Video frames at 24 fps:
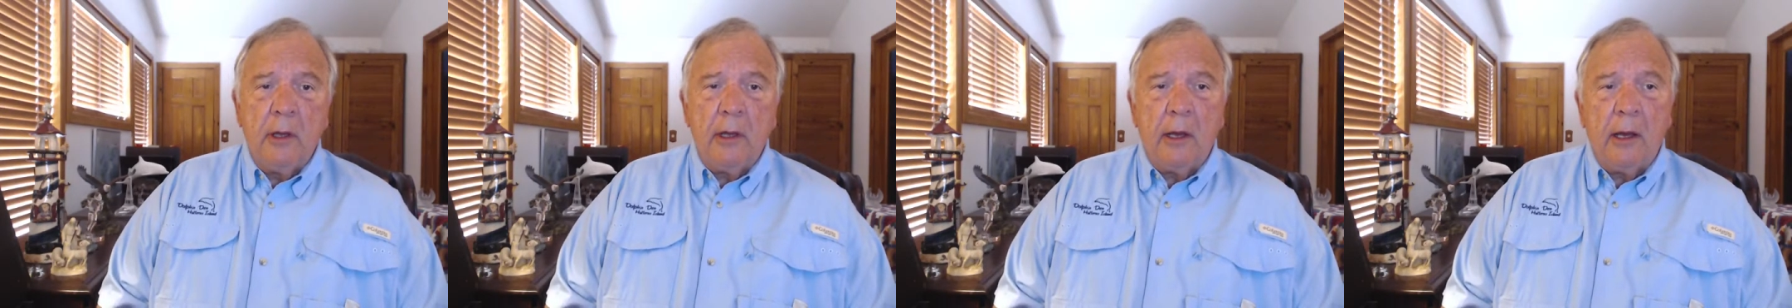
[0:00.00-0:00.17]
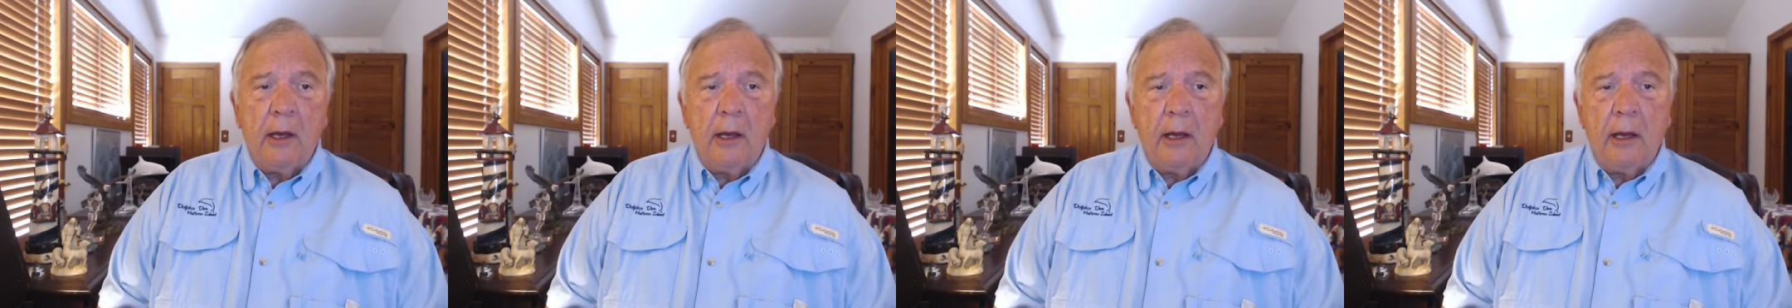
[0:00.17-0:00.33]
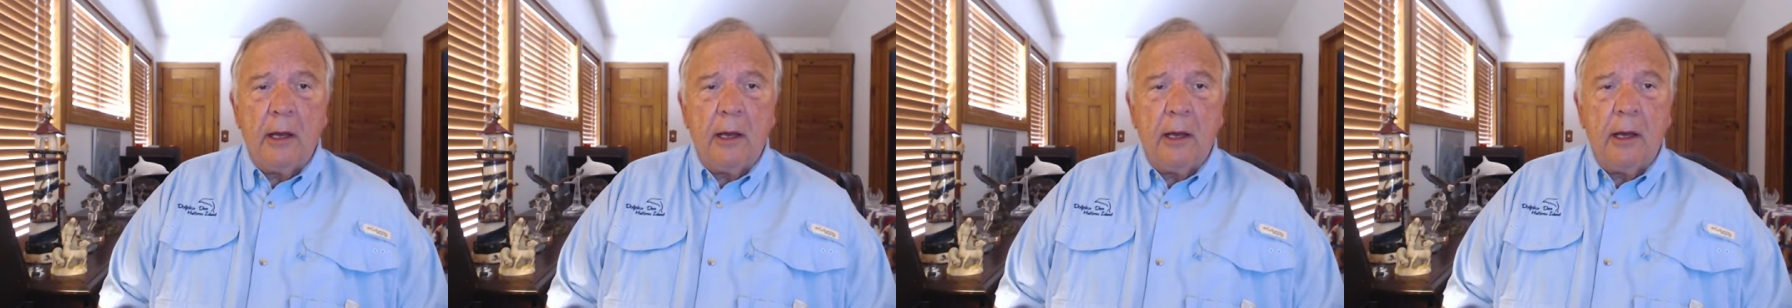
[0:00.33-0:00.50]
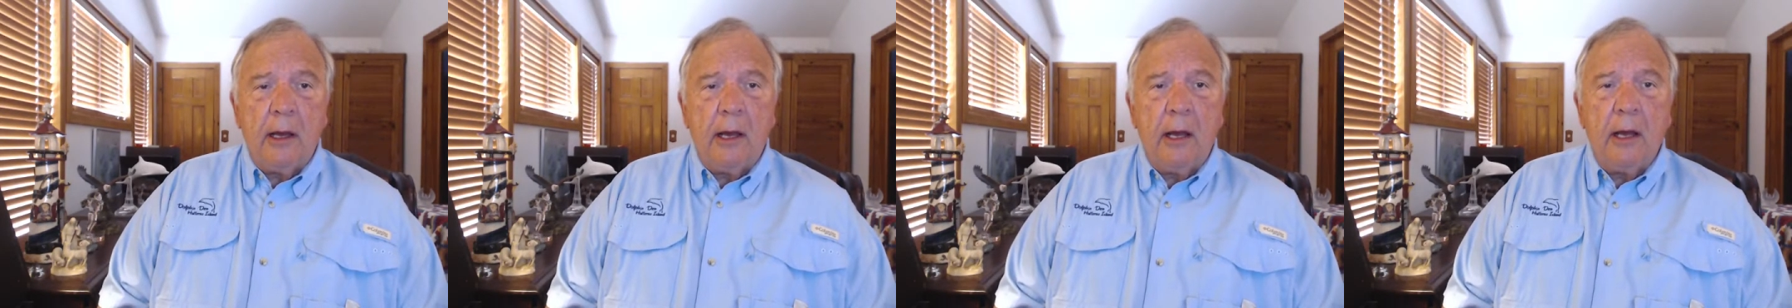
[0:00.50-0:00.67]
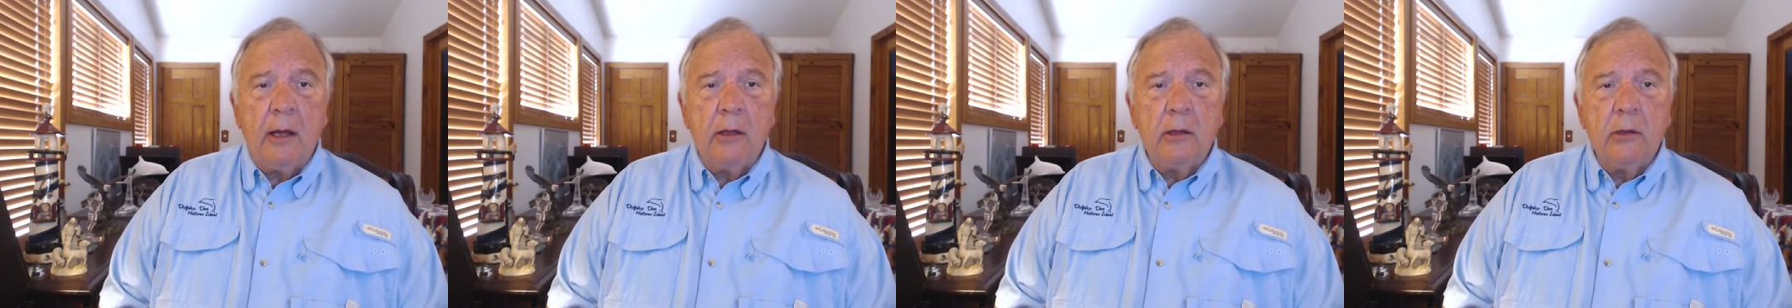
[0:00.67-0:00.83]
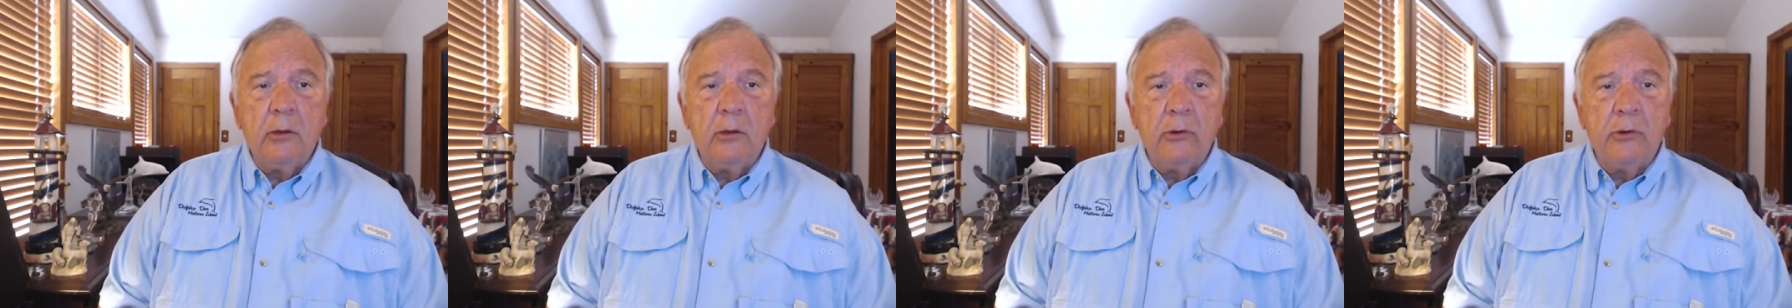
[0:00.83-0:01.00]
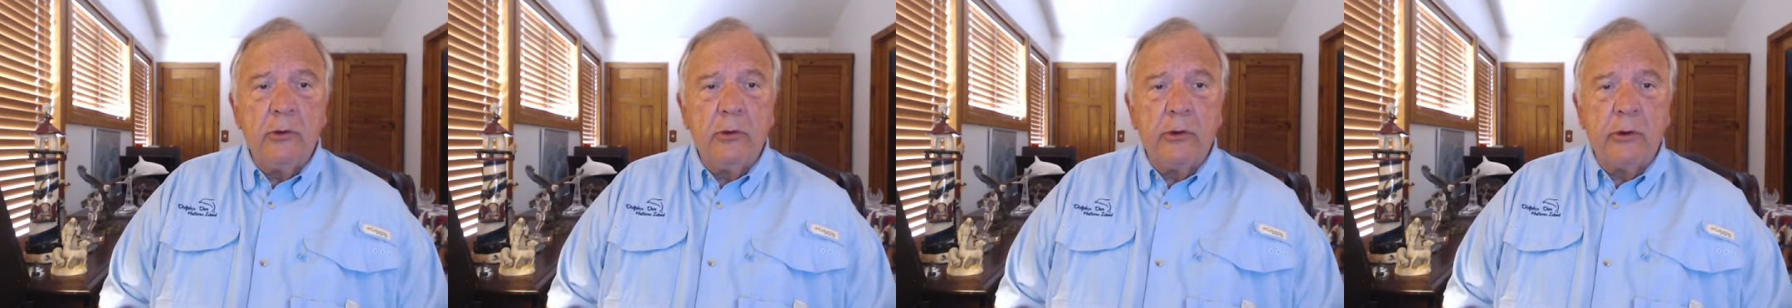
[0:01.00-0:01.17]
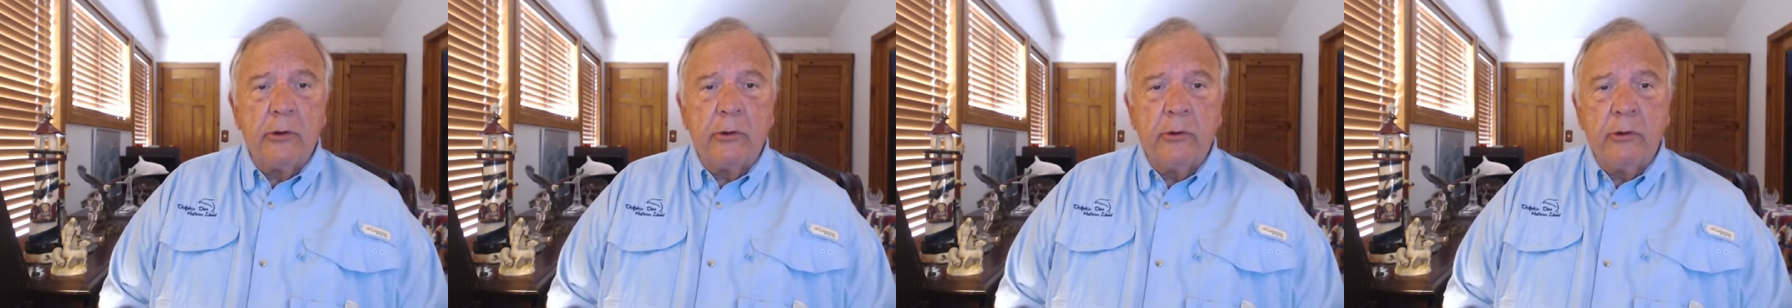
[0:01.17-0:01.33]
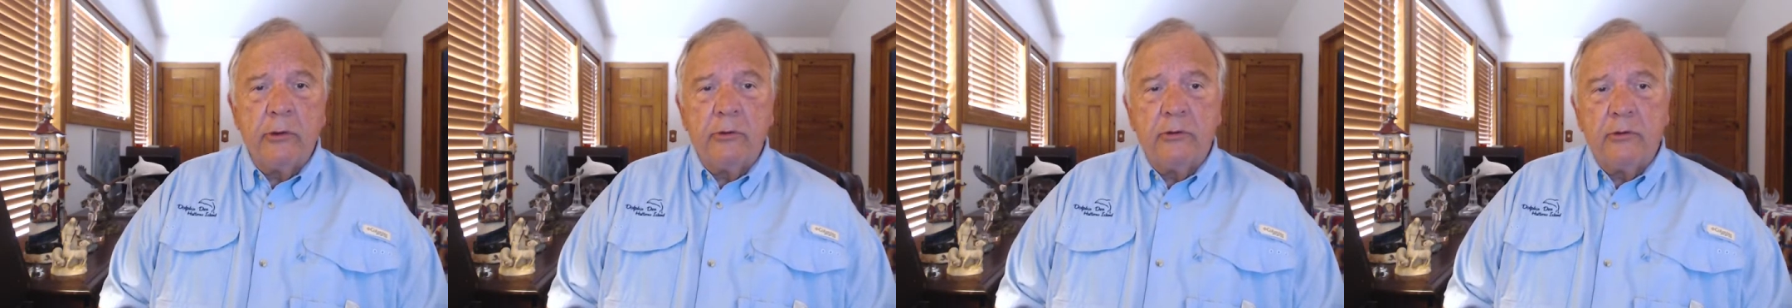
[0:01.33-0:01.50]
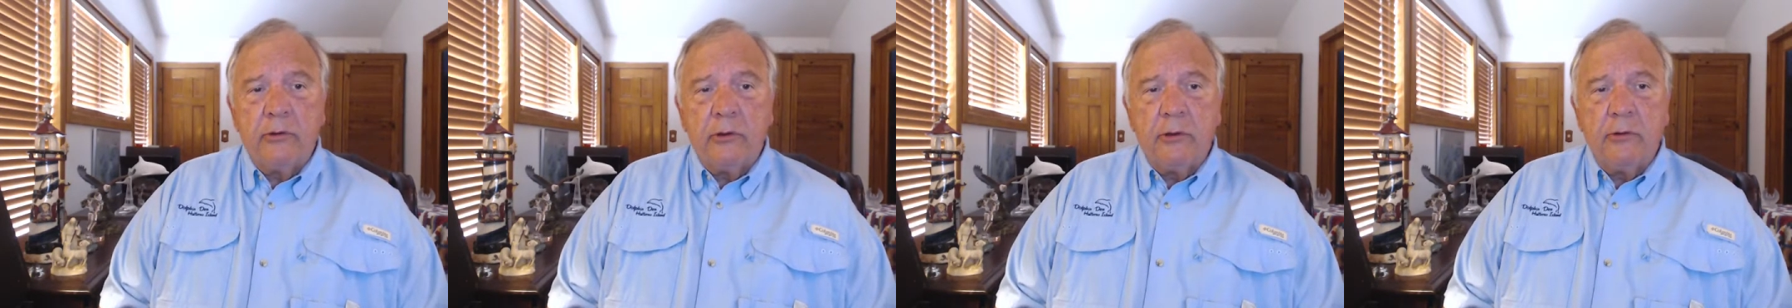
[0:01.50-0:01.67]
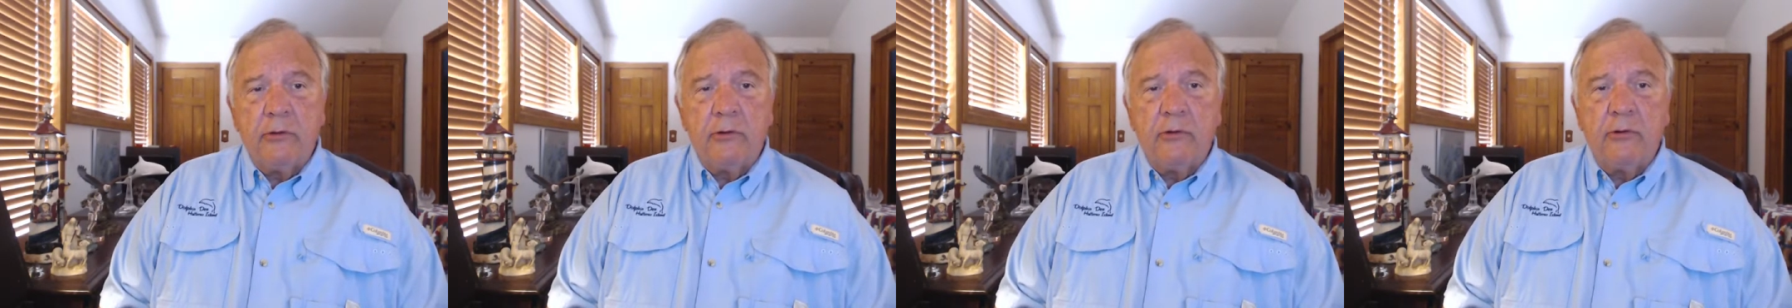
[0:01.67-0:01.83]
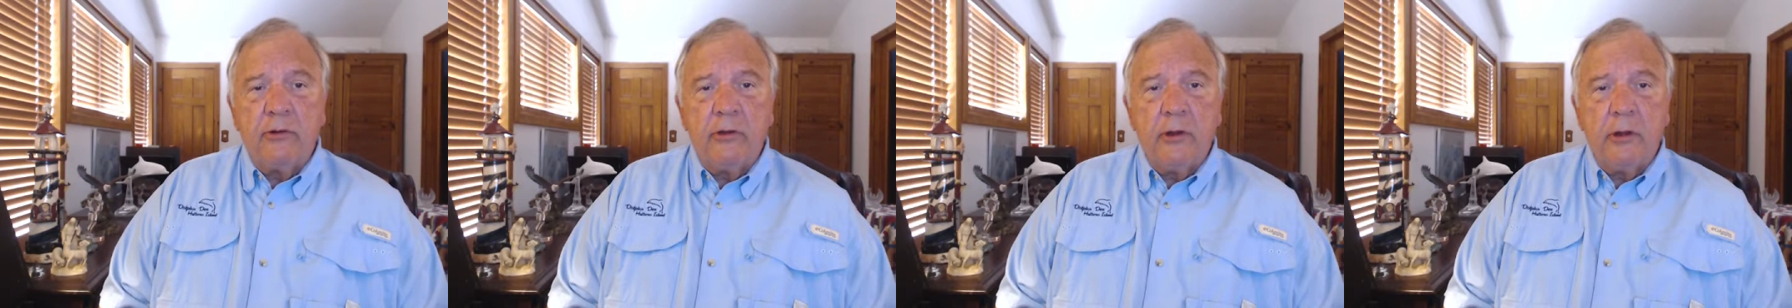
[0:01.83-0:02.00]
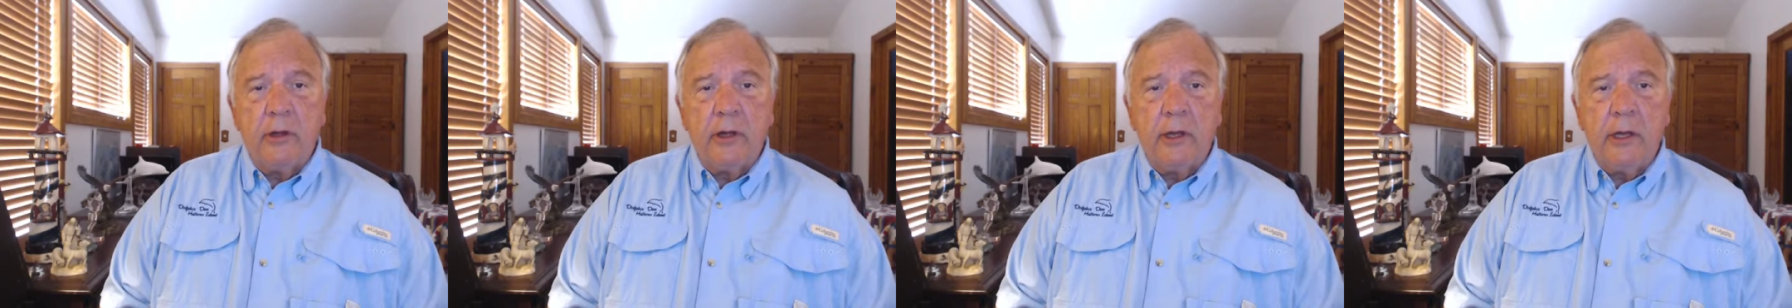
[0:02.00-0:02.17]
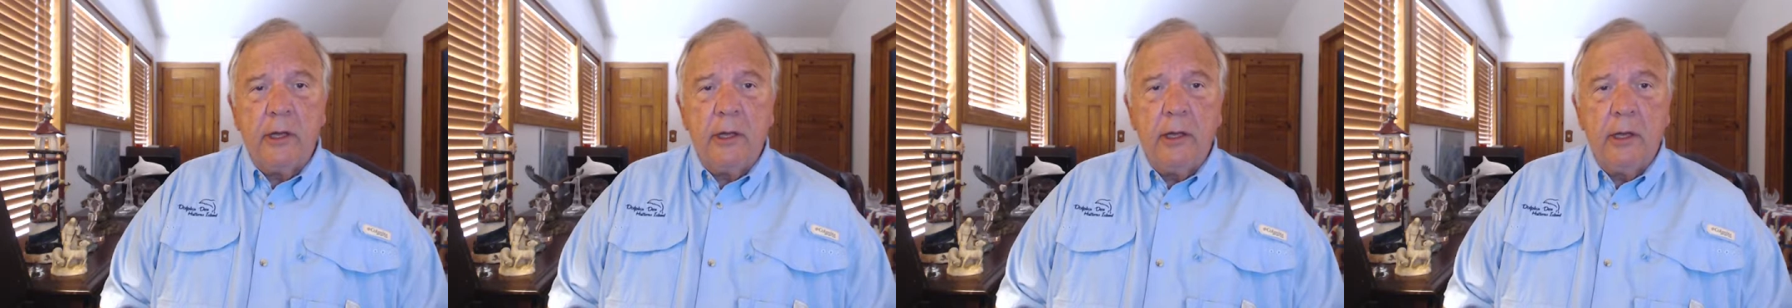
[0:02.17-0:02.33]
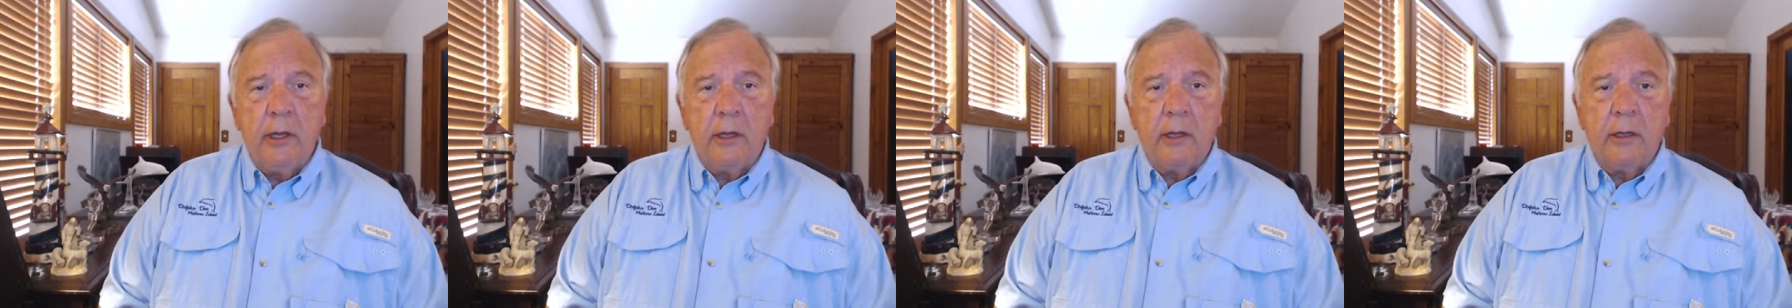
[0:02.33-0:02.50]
How ludicrous and silly